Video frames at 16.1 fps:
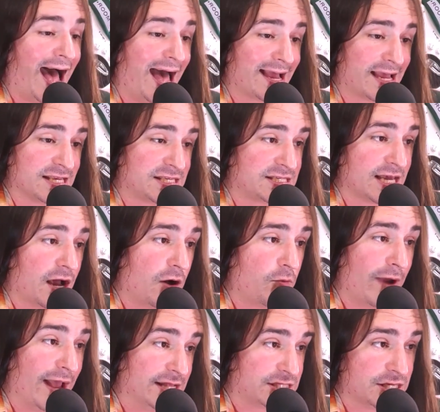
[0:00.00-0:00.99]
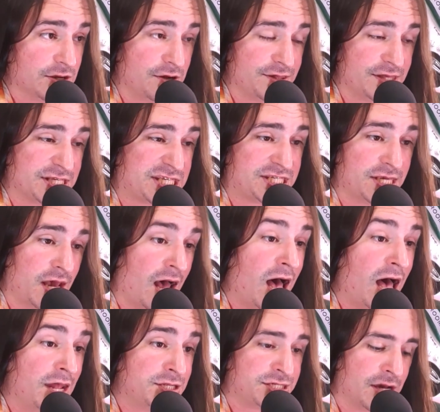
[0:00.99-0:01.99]
I guess I'll wait till the
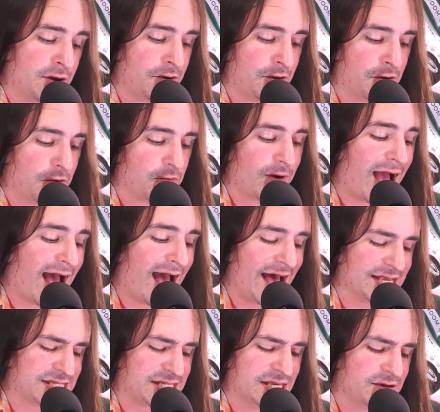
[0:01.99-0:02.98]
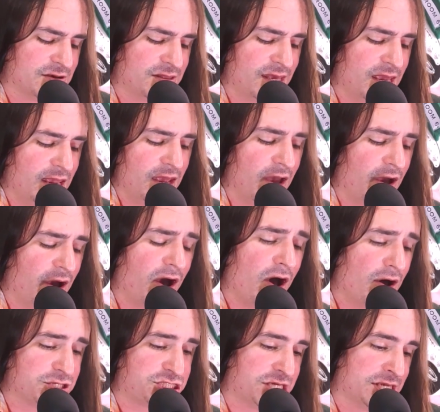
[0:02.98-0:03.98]
sun don't rise, till the
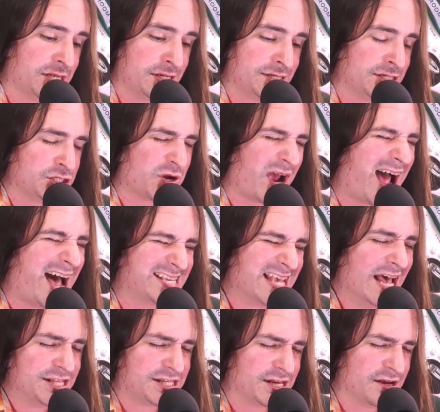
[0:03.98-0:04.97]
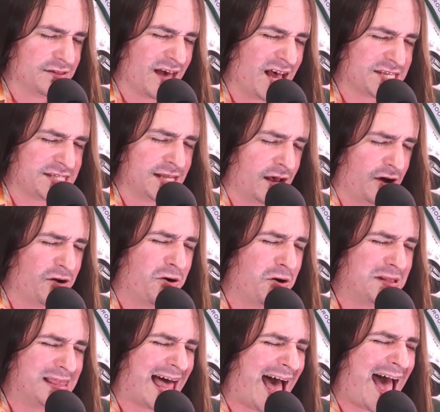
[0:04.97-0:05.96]
ocean dries, till there's no
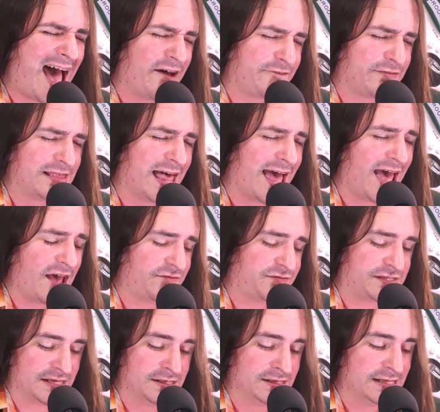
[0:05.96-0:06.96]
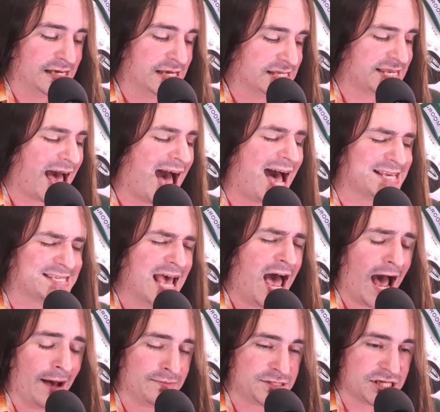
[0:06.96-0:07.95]
life left in these eyes.
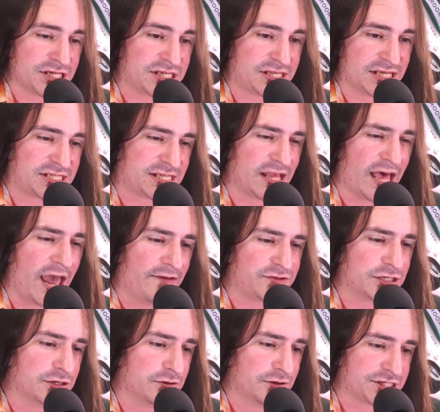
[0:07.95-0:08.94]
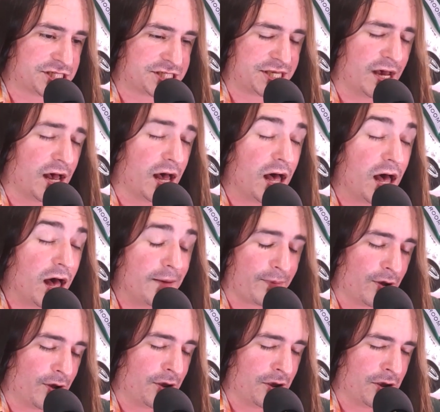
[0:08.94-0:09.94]
I'm just a slave to a
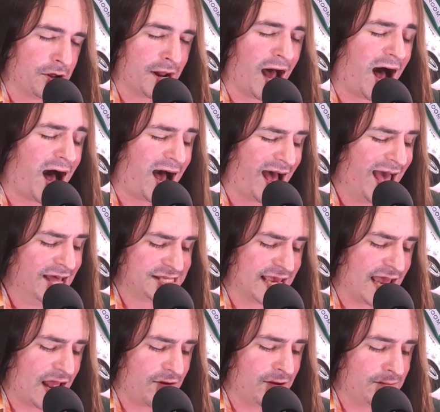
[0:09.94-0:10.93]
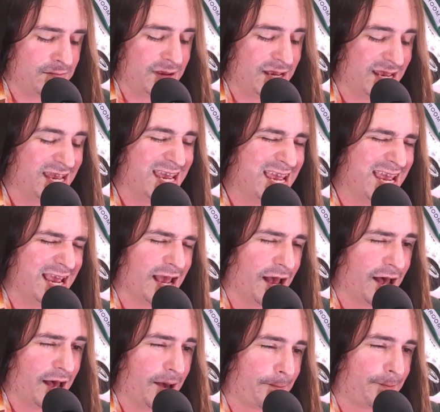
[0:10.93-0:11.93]
stubborn heart, tearing me
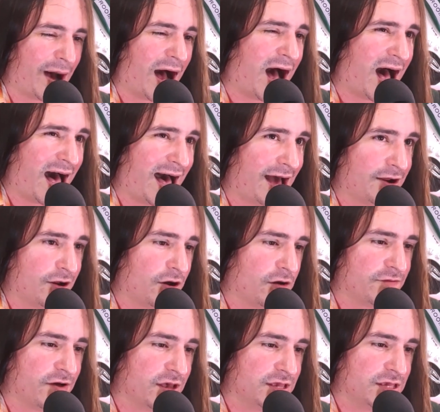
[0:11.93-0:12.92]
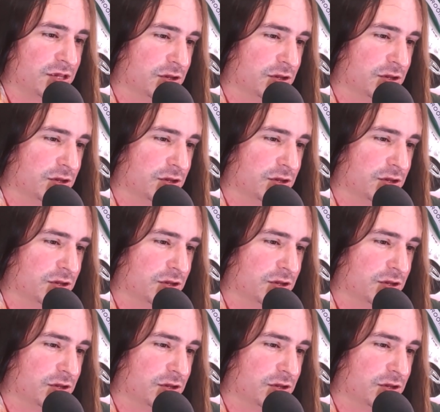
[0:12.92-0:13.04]
apart over